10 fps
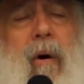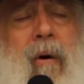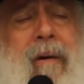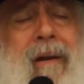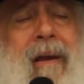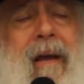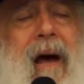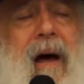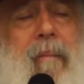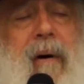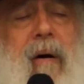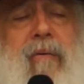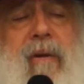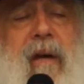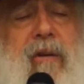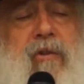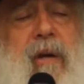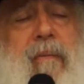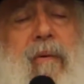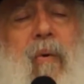only about
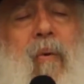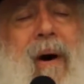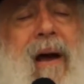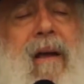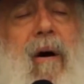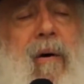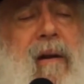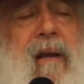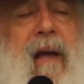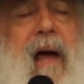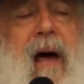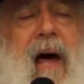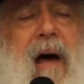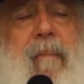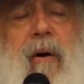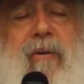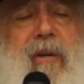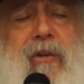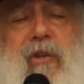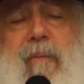Egypt. Why only
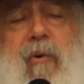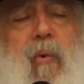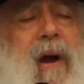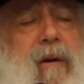about Egypt? Why